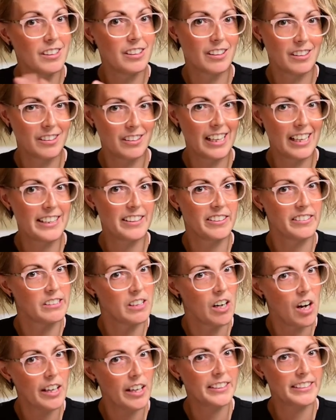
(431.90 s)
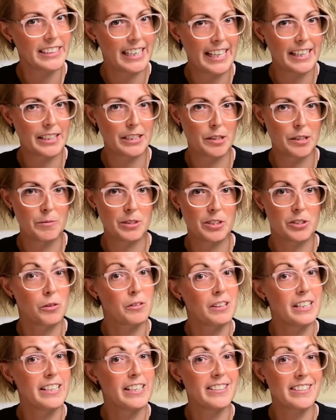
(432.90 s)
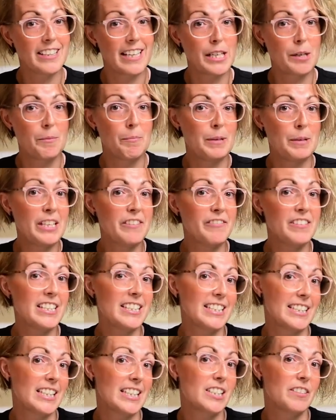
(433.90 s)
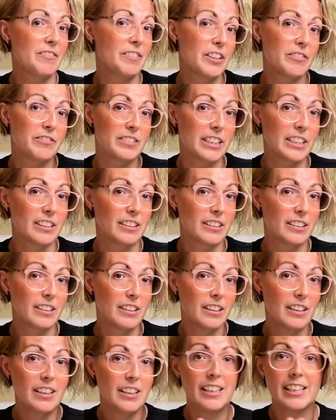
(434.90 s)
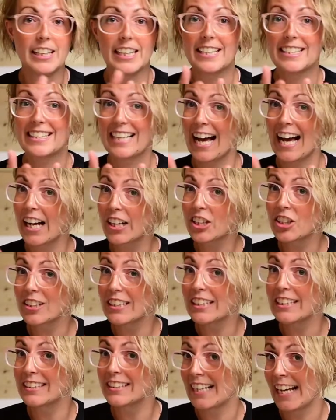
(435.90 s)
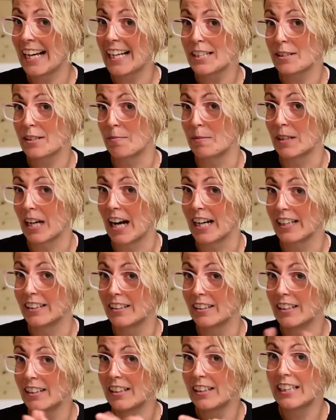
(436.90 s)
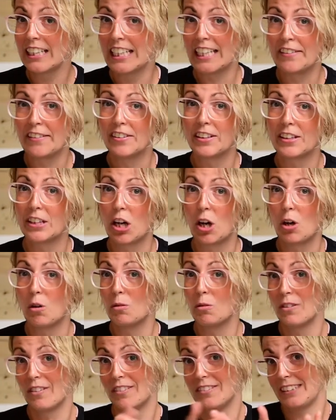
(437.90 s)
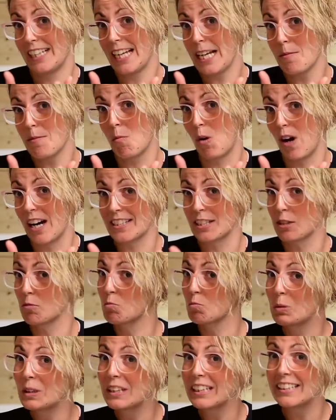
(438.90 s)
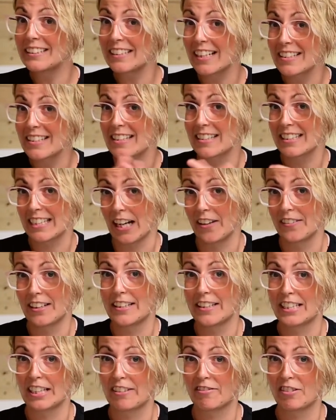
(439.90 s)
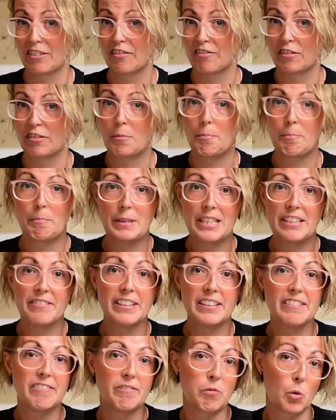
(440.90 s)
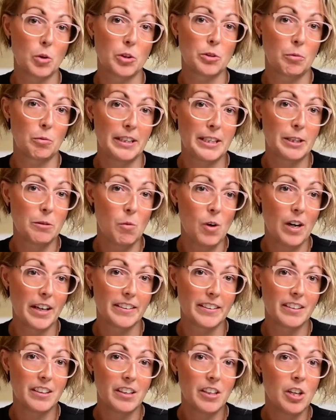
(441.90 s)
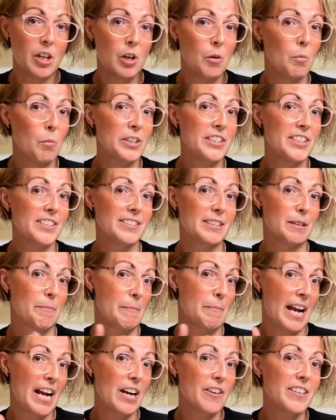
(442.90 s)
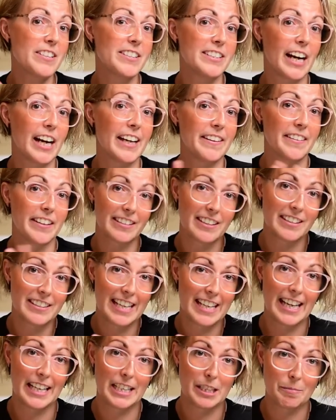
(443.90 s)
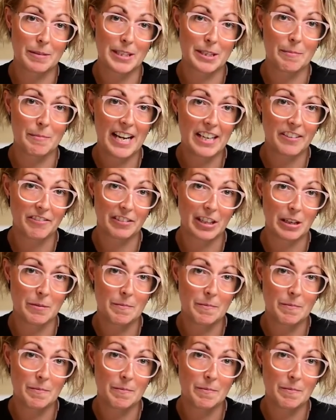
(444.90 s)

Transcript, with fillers: like non-tandems, so things like BV650 is actually a tandem dye, even though name-wise it really doesn't sound that different from BV421, which is the parent dye that the tandem is made from.